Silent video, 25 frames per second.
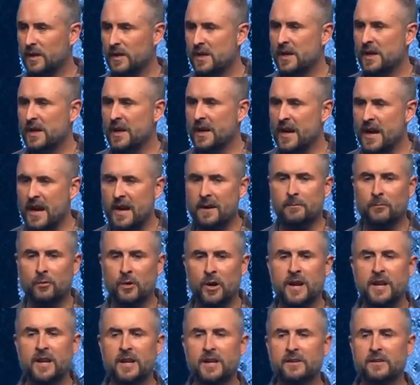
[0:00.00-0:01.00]
And I'm
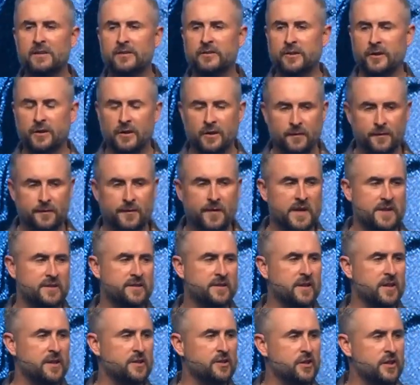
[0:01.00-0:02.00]
ready to confess
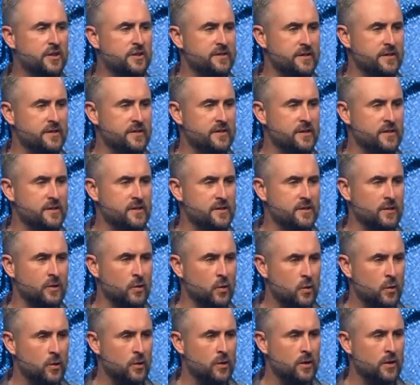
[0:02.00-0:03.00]
that Jesus is
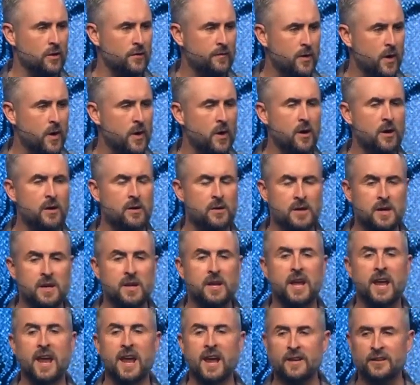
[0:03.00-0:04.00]
Lord of all
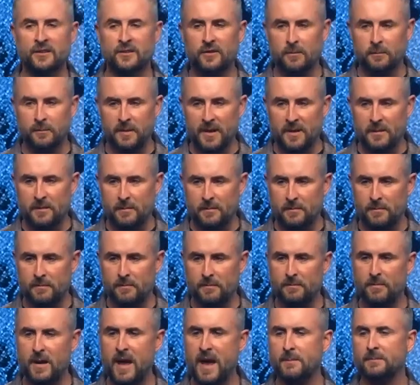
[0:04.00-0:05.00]
and to be
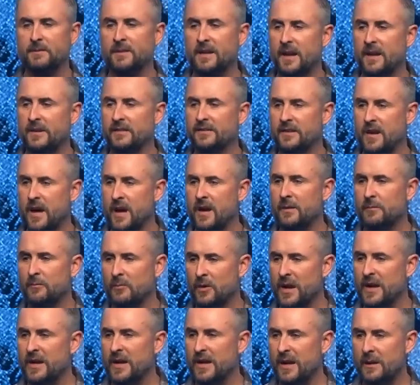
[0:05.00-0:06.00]
baptized. I am
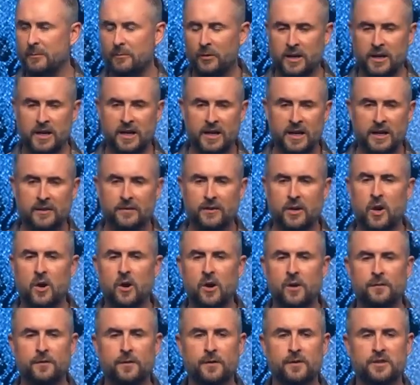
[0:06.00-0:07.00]
ready. I'm ready to give it
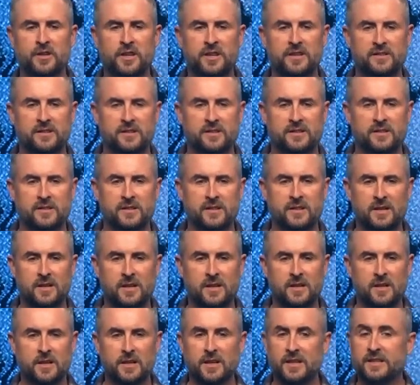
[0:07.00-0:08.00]
all for Jesus.
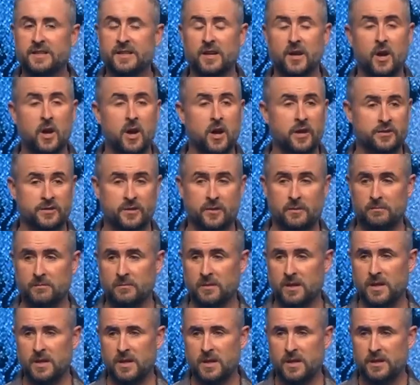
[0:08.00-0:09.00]
And he said, awesome.
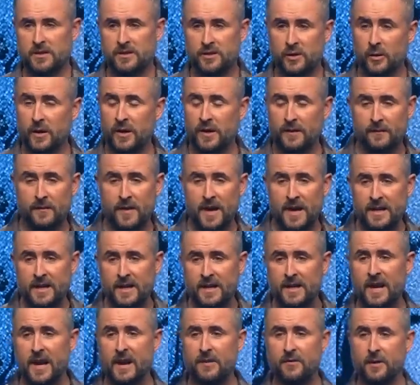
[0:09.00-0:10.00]
So he
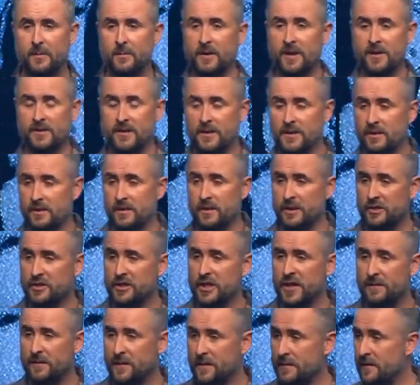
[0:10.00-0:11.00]
invited everybody. The
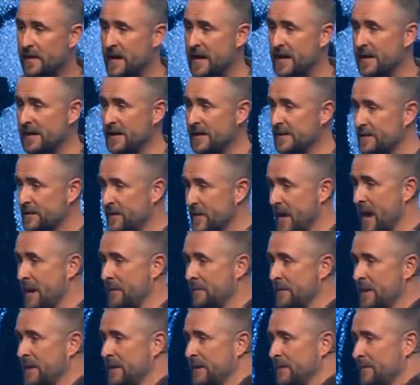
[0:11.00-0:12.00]
chief invited his
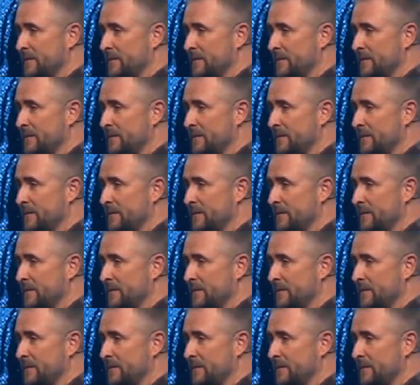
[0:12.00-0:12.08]
family.